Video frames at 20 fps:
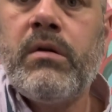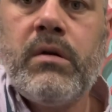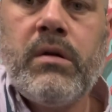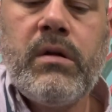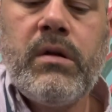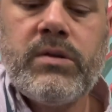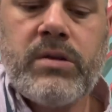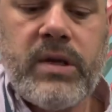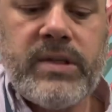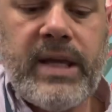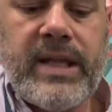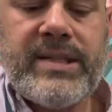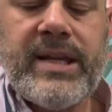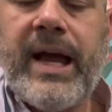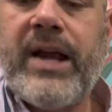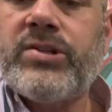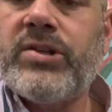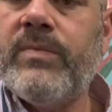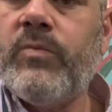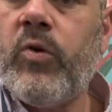because that's
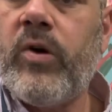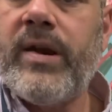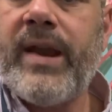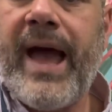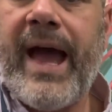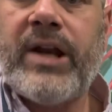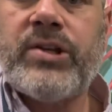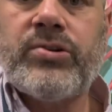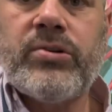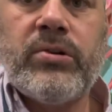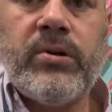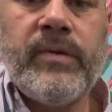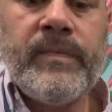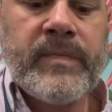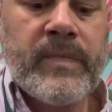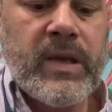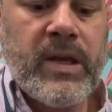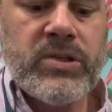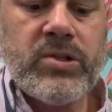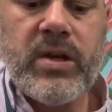actually more natural.
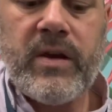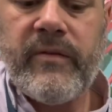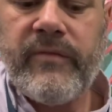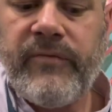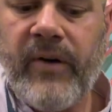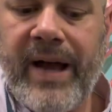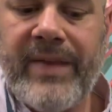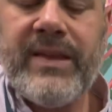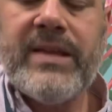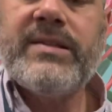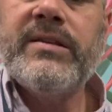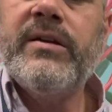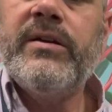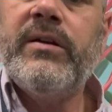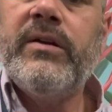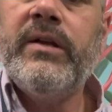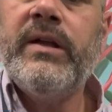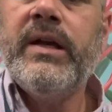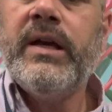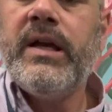So you can find these
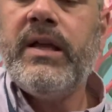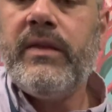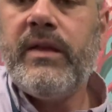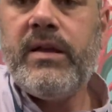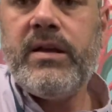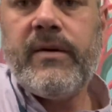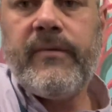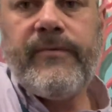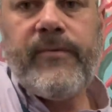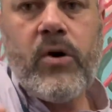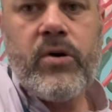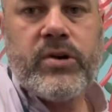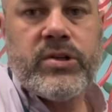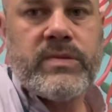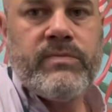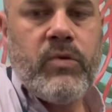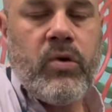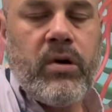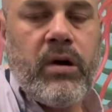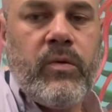little, then you can
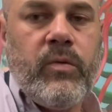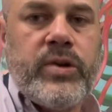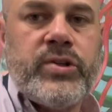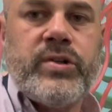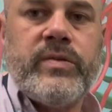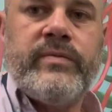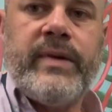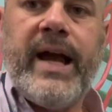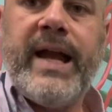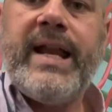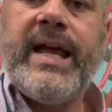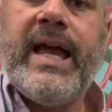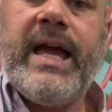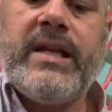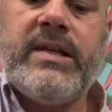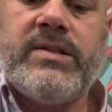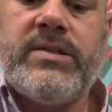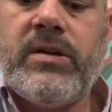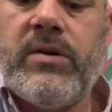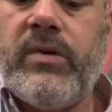focus more on what your right hand
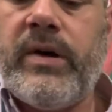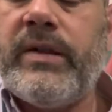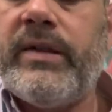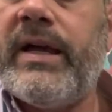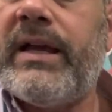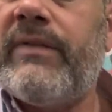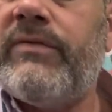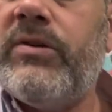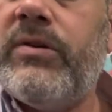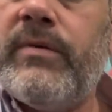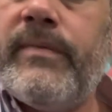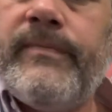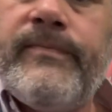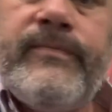is doing. Like if you,